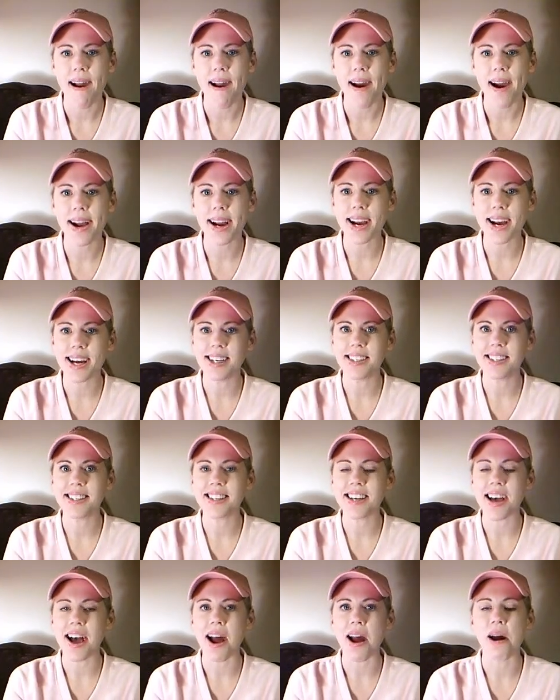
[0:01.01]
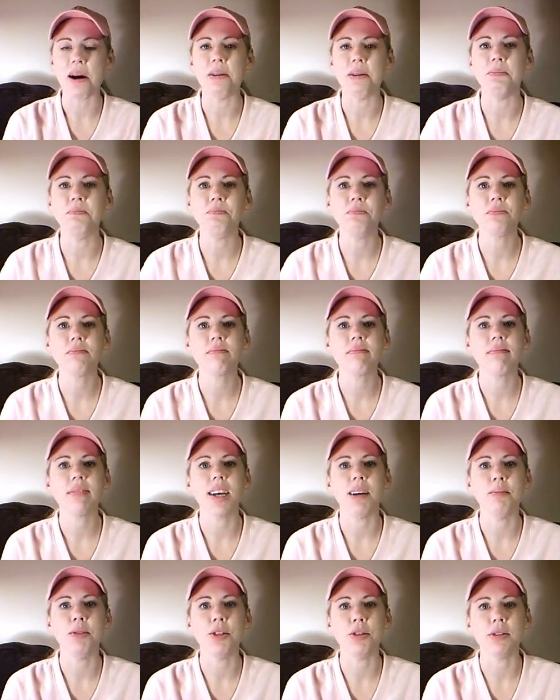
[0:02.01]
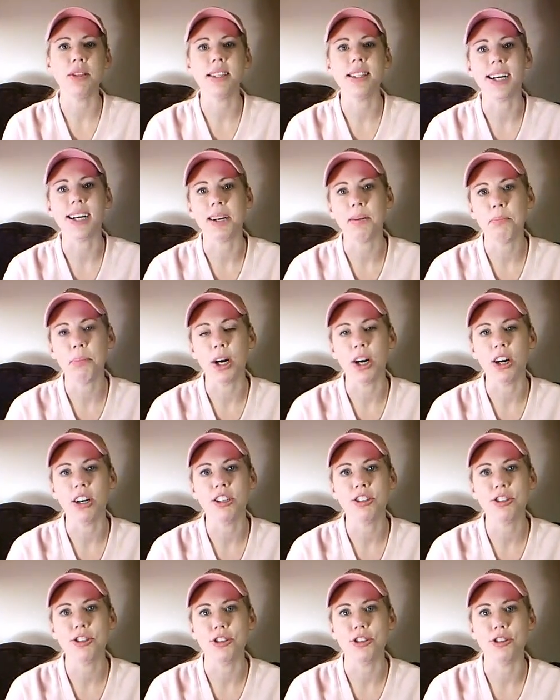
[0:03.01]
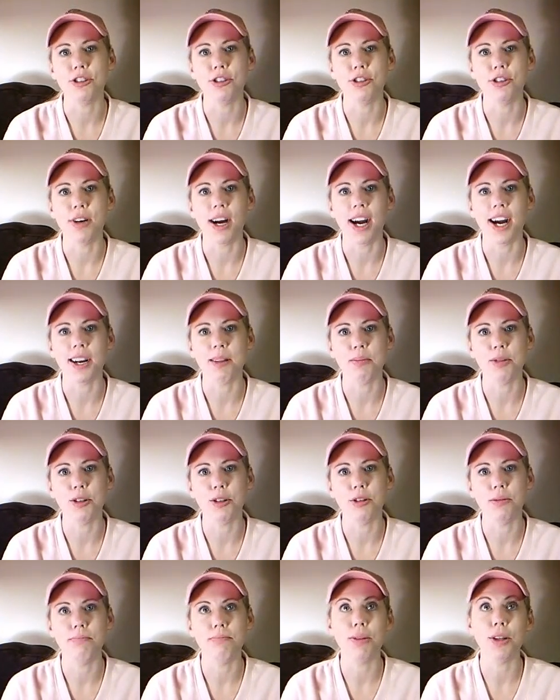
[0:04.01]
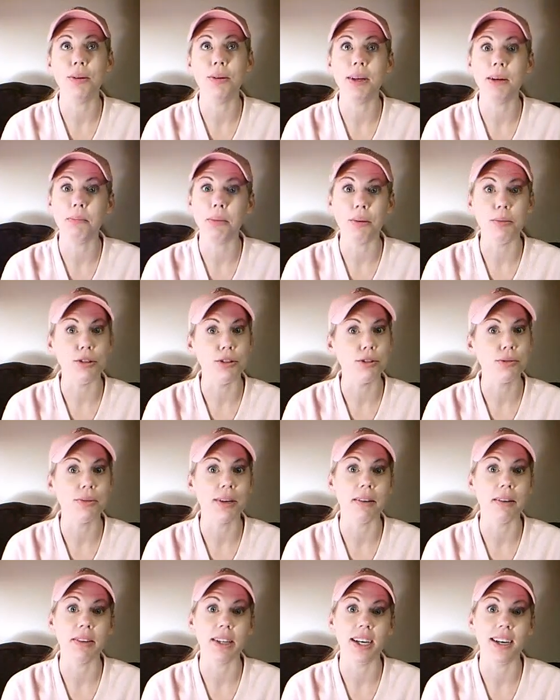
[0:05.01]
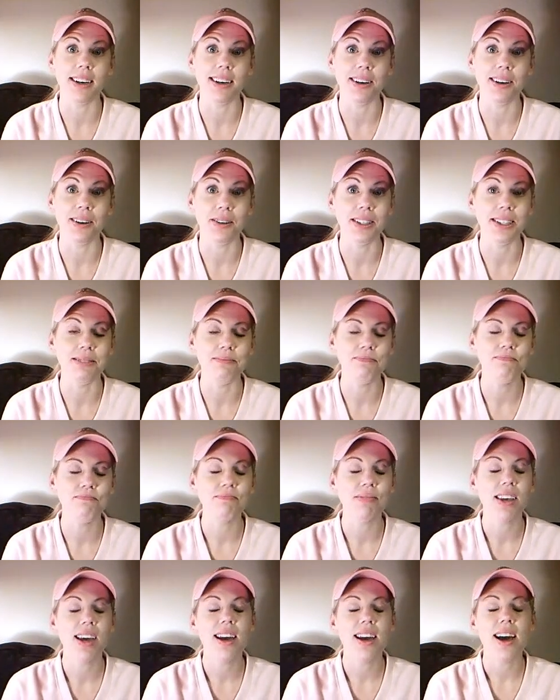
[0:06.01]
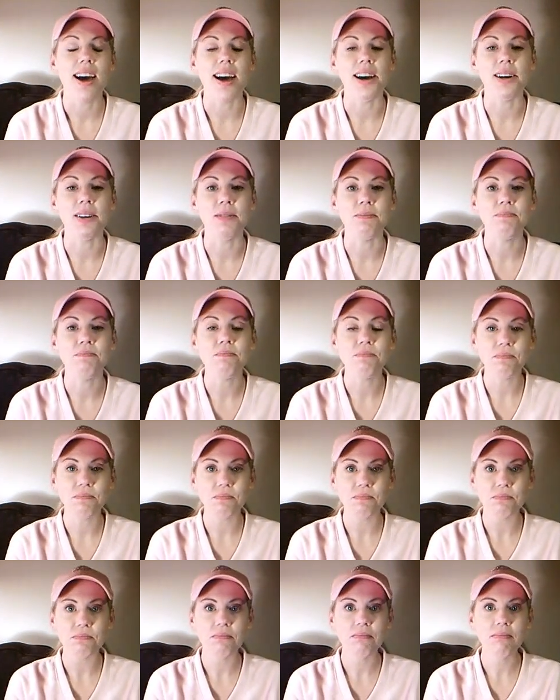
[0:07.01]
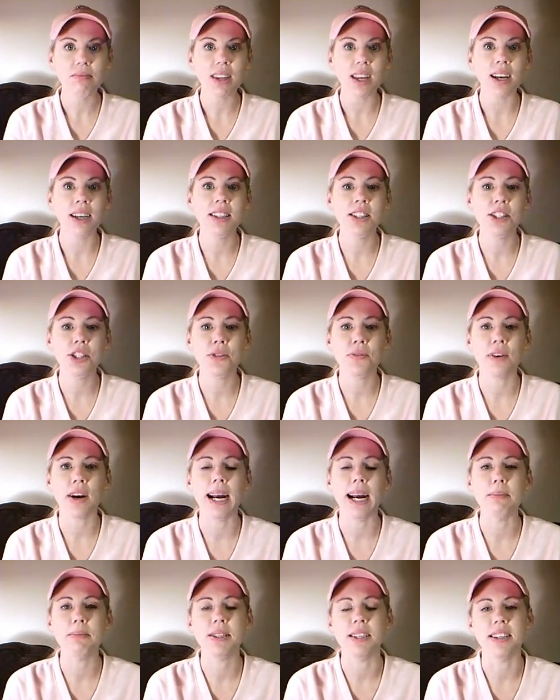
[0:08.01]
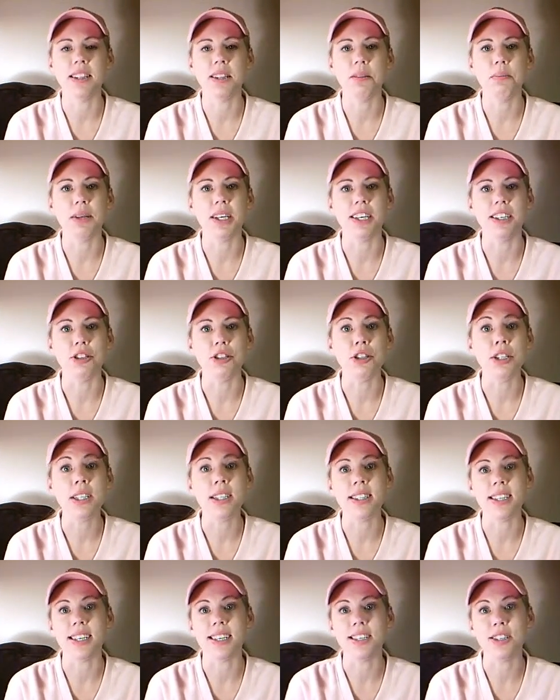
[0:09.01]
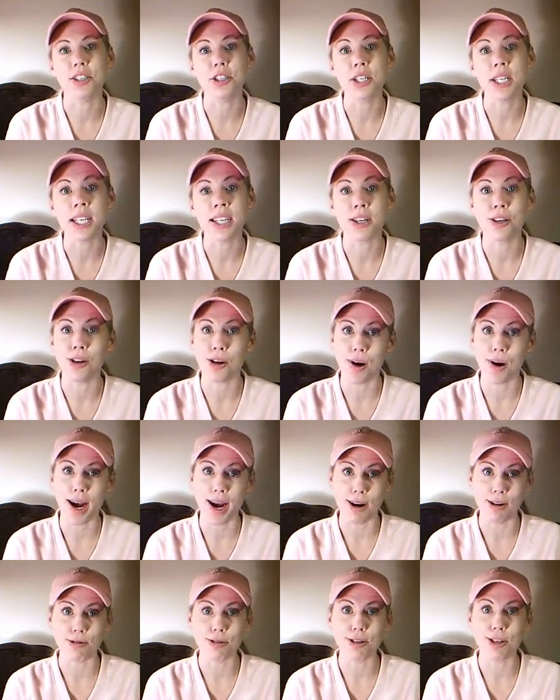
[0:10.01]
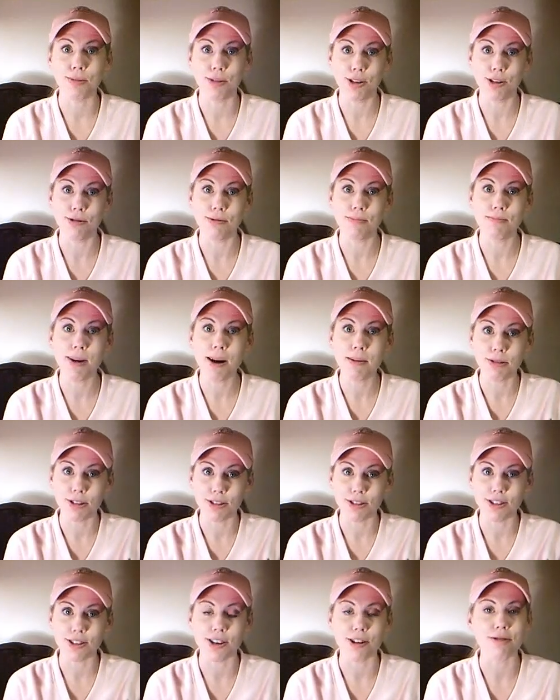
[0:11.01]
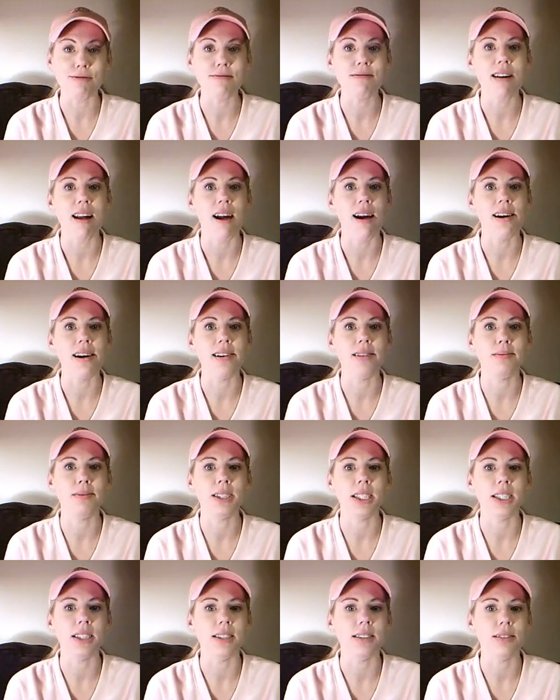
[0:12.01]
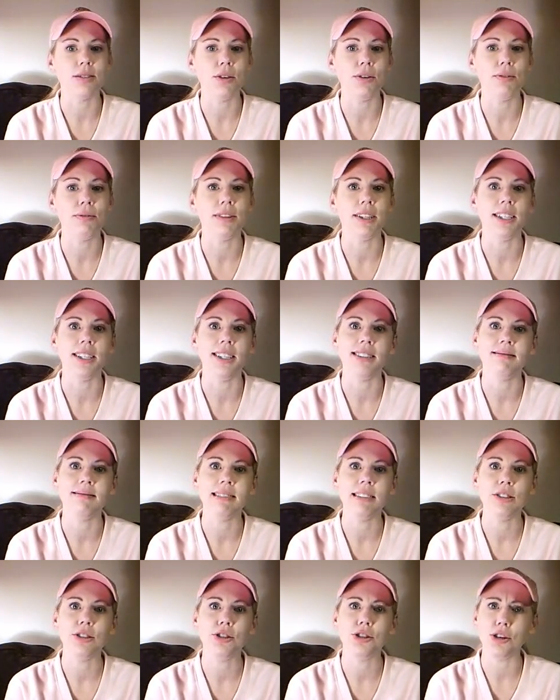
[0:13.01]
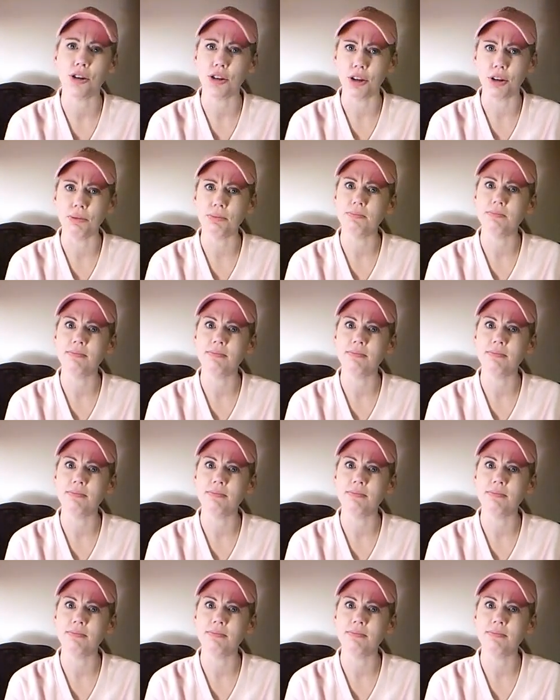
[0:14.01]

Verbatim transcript: Hi guys, um, I'm doing the second part to how to blow blowing bubbles, whatever the heck I called it. Um, this is for Absinth because she said she didn't know how to blow bubbles, so I'm gonna hopefully show you